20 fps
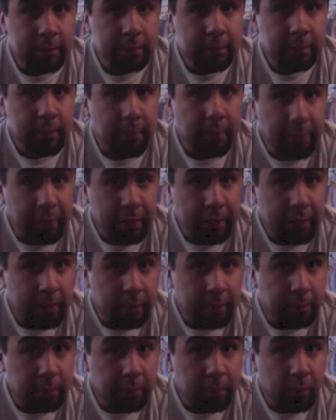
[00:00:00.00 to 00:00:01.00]
I'm gonna get,
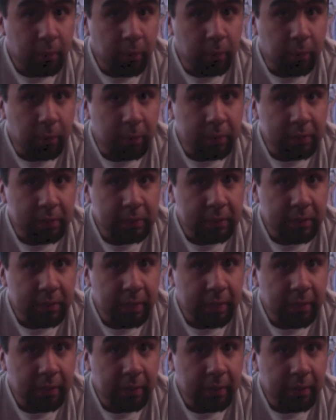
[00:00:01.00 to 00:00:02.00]
go put this
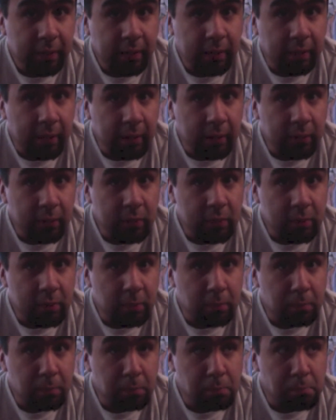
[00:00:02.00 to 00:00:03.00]
together and give you
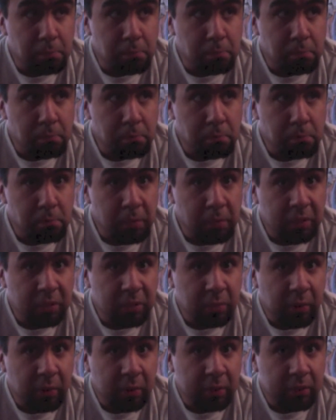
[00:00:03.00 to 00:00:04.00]
some
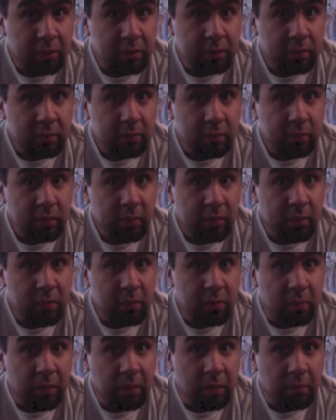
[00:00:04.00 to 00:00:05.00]
benchmarks, give you
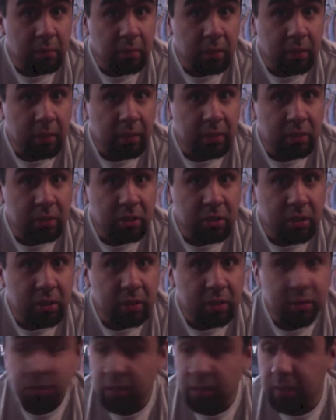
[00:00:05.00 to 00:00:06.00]
some gameplay and shit.
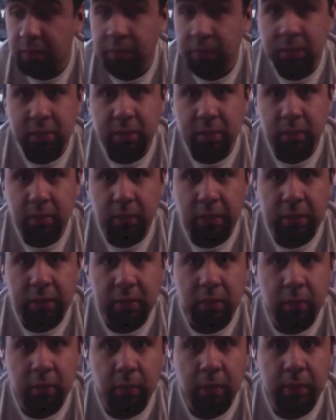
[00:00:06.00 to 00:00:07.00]
See how this thing
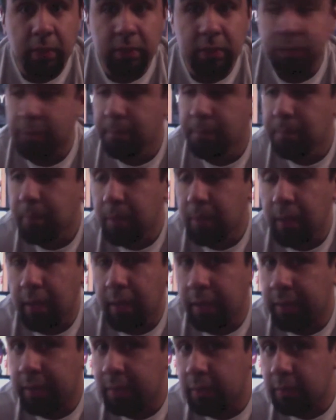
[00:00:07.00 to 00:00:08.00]
actually runs.
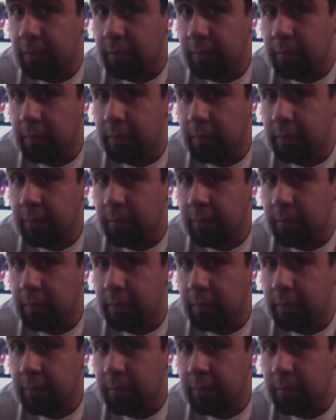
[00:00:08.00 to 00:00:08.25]
I didn't